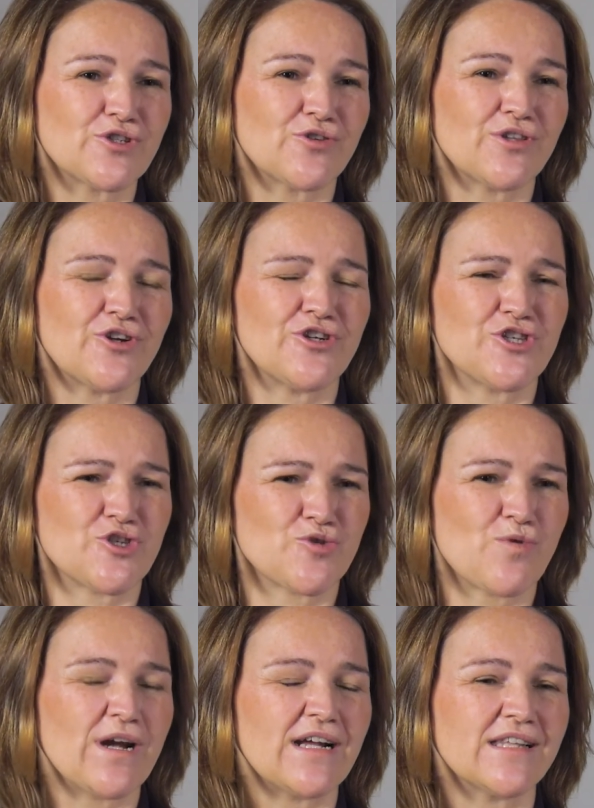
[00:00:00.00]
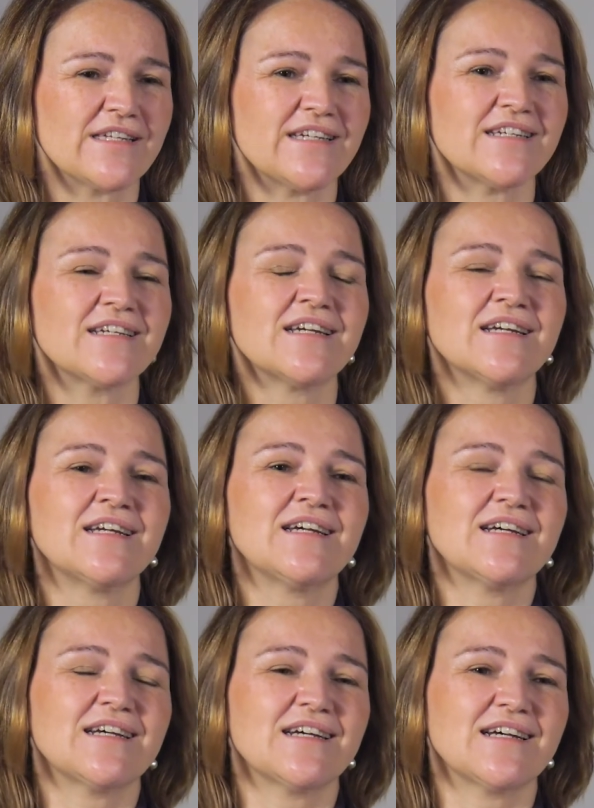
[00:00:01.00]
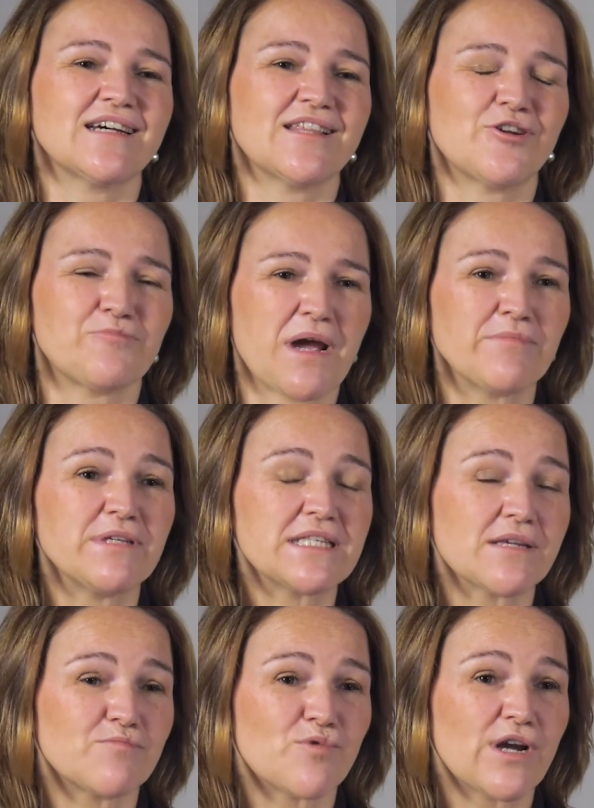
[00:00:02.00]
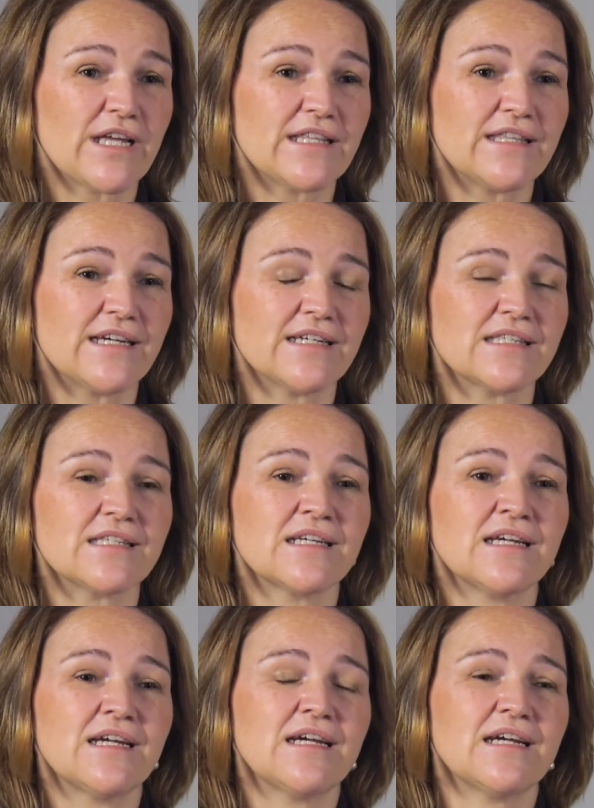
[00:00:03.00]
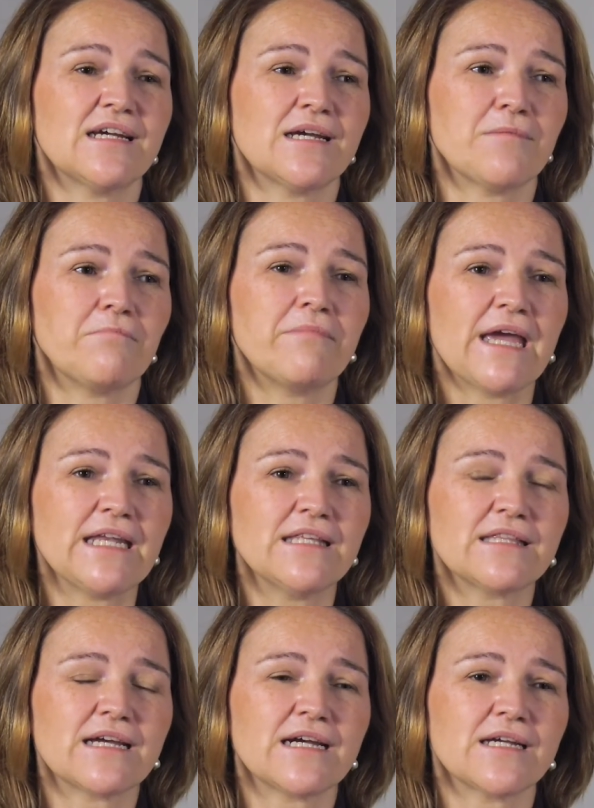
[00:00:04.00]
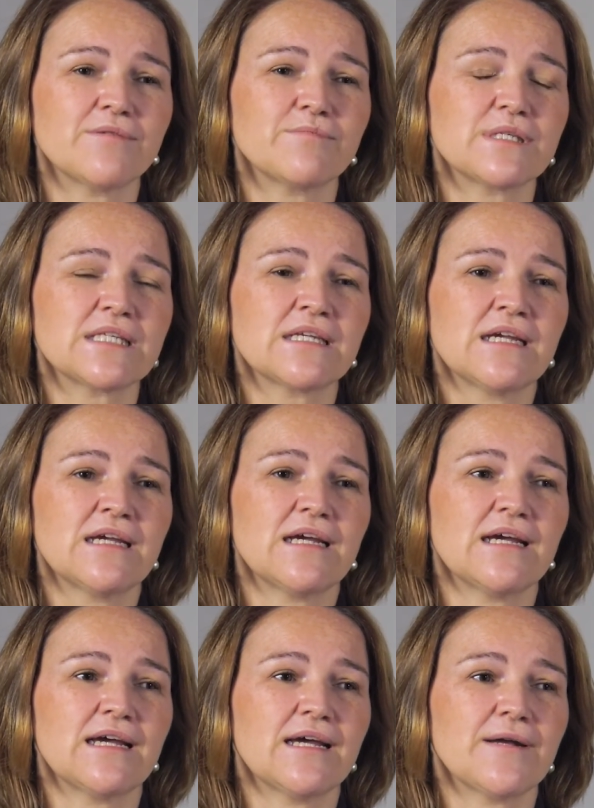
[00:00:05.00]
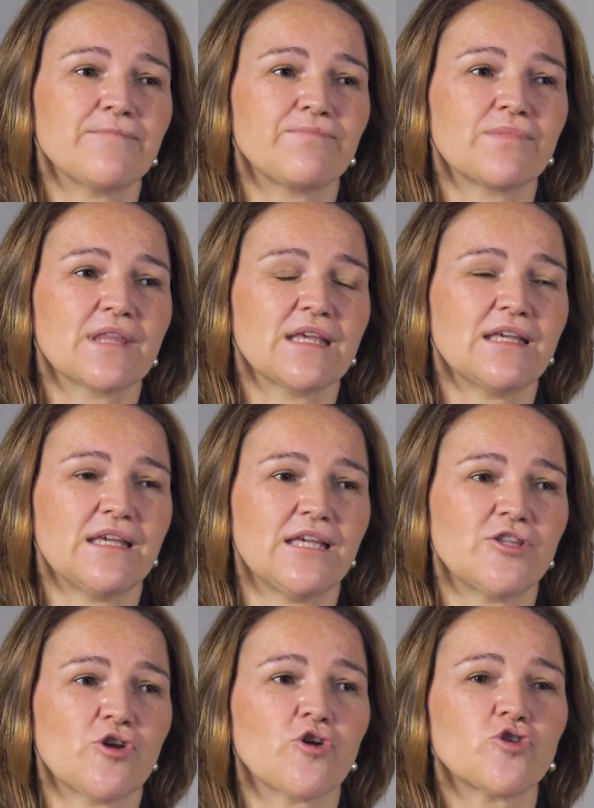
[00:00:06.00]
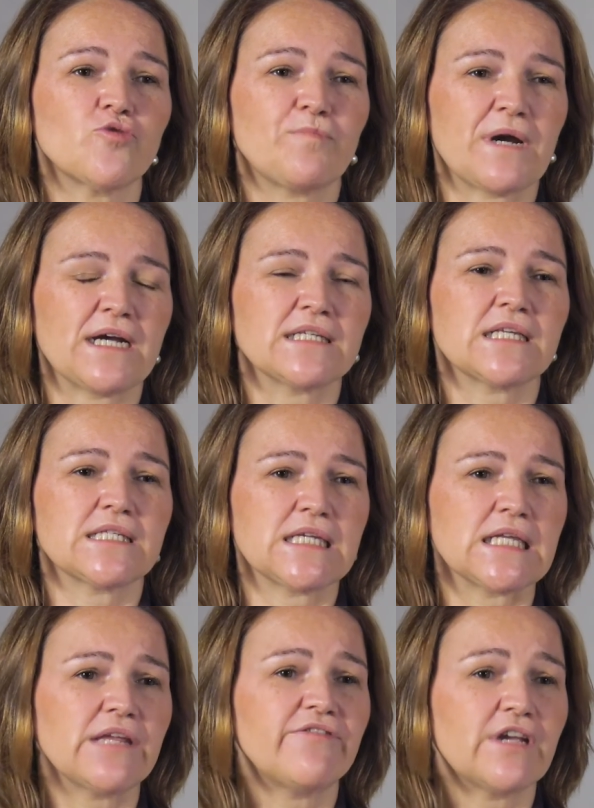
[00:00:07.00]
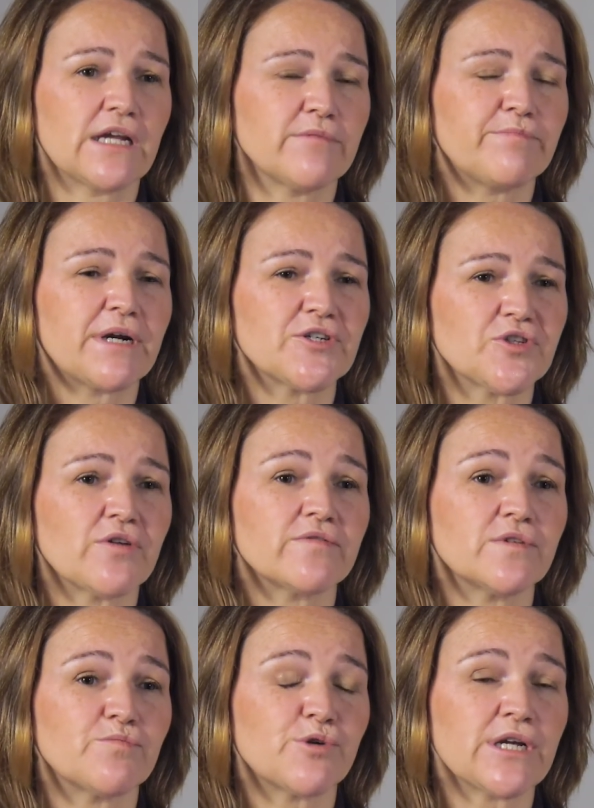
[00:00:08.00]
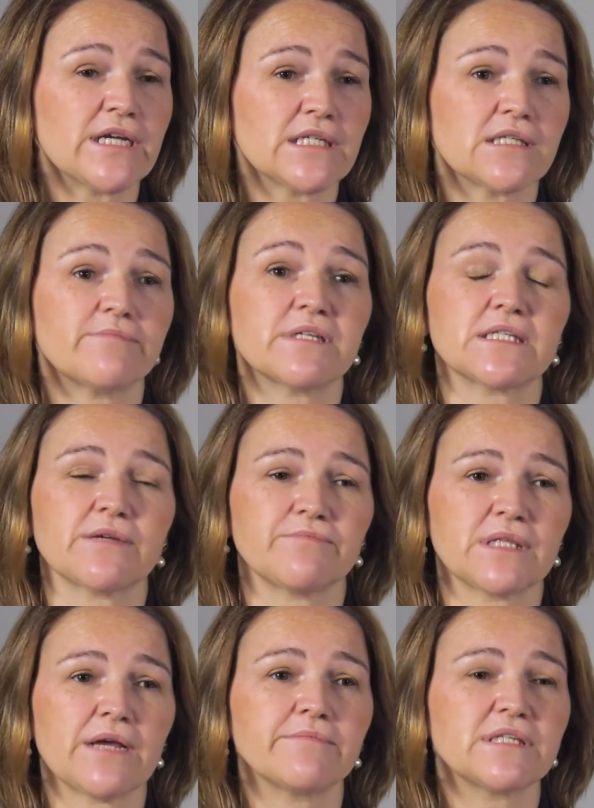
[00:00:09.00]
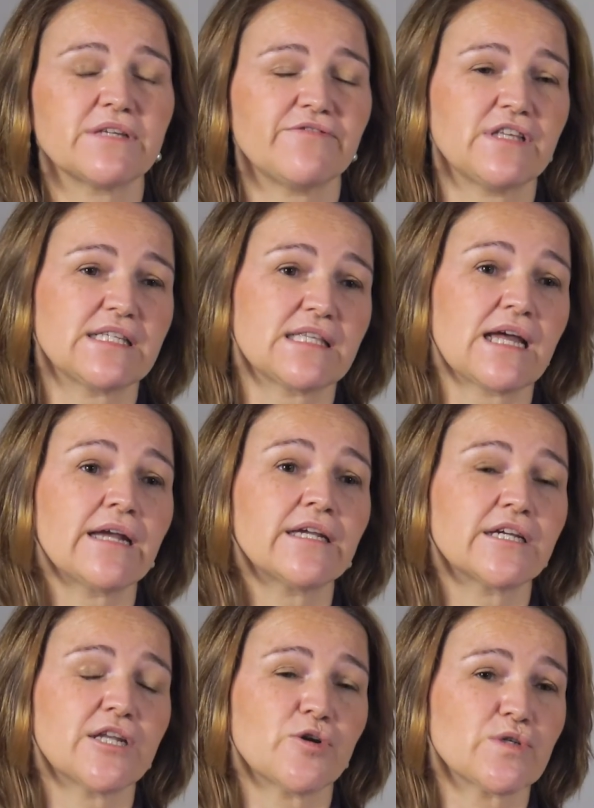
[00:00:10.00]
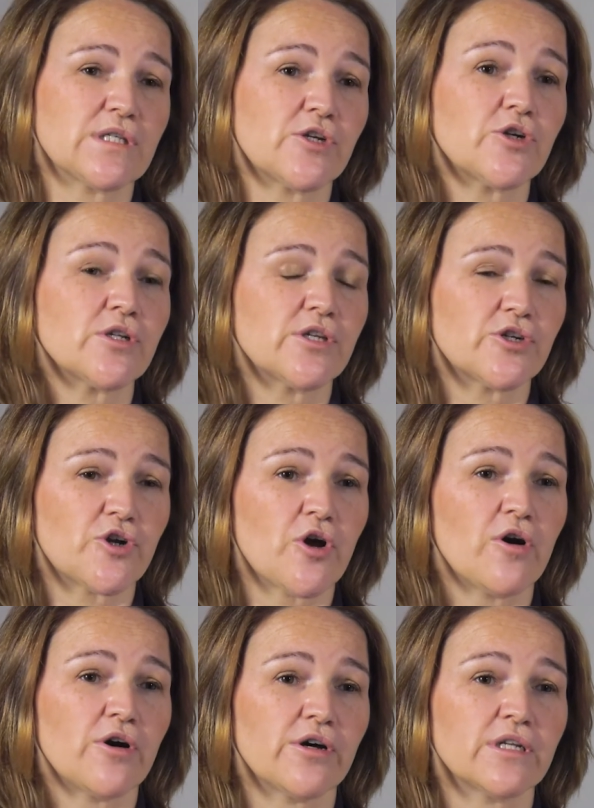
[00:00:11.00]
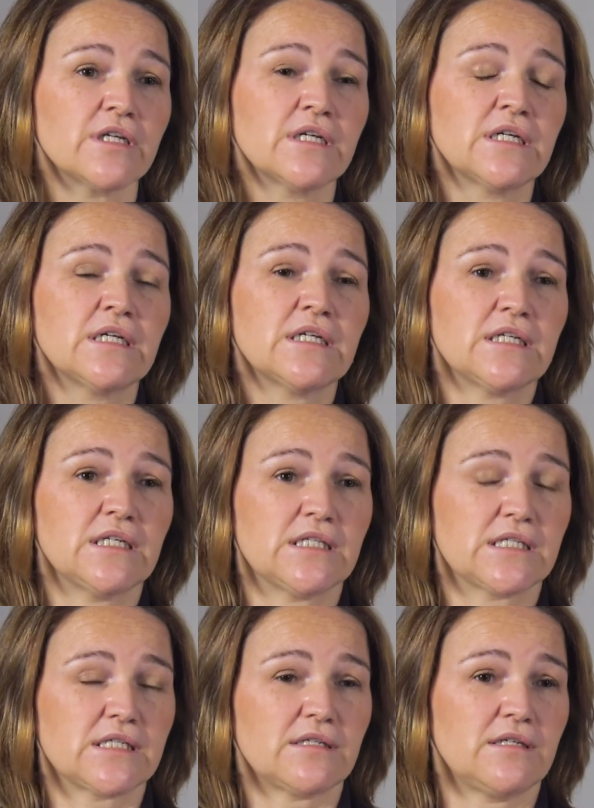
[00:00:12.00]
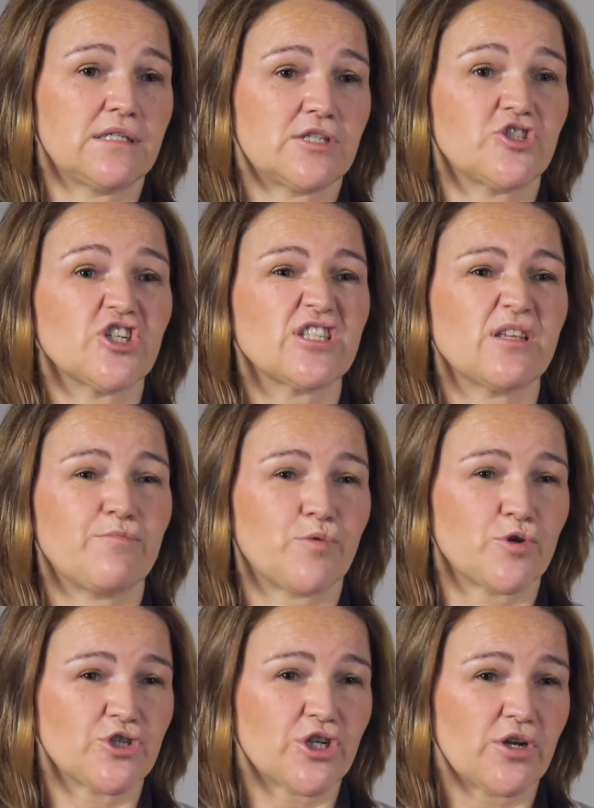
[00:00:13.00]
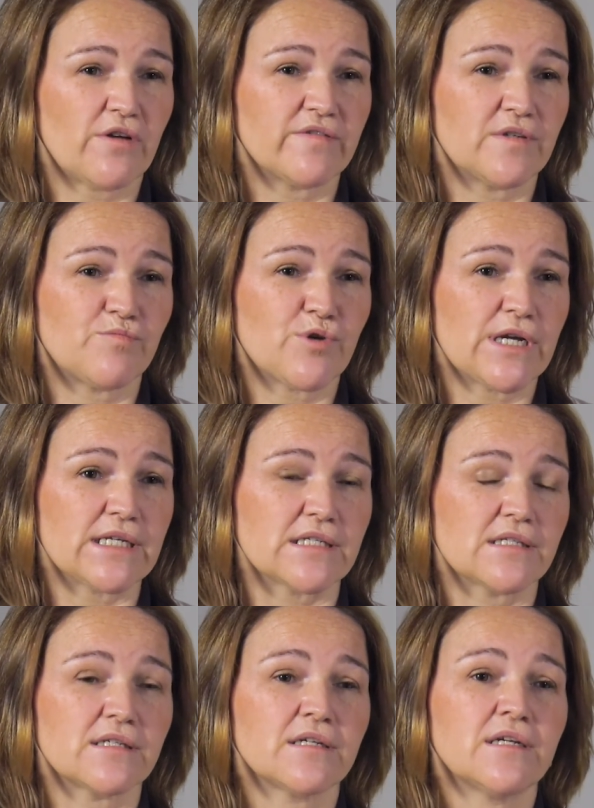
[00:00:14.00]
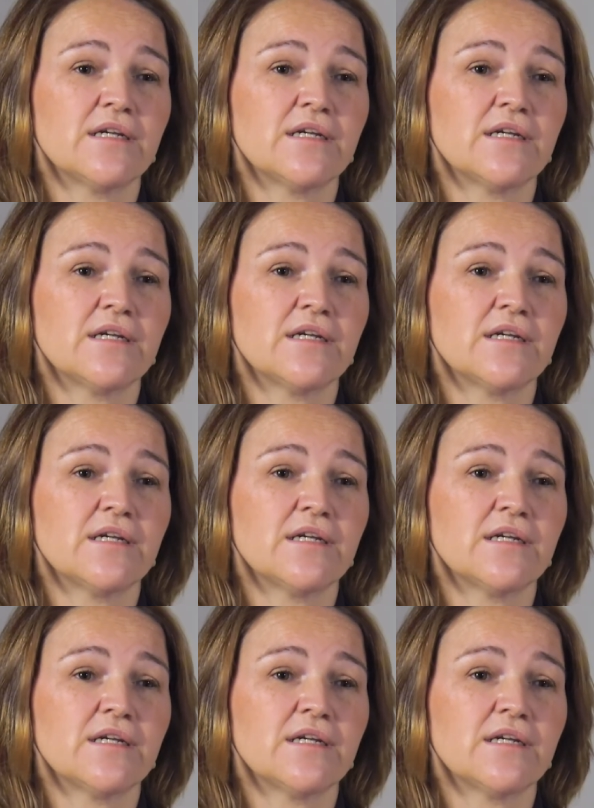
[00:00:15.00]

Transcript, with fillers: So there is swelling, uh, there might be some redness, uh, many times um, it, it, occupies a significant part of the breast, but sometimes if it's diagnosed earlier on, it's, it's just a portion of the breast.